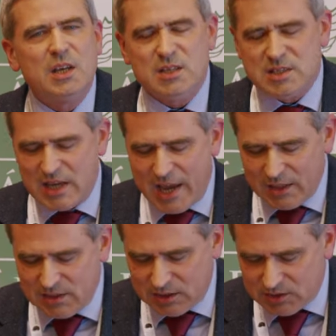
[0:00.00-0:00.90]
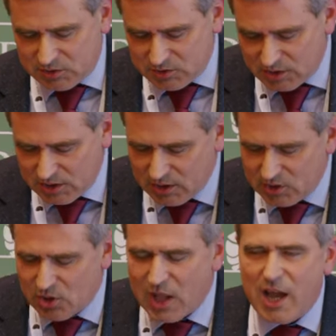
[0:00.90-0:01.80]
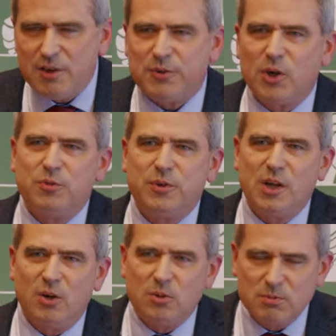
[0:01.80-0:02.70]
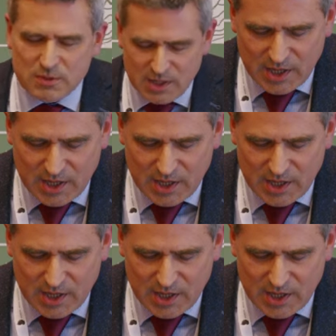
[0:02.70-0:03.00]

He said that the life of law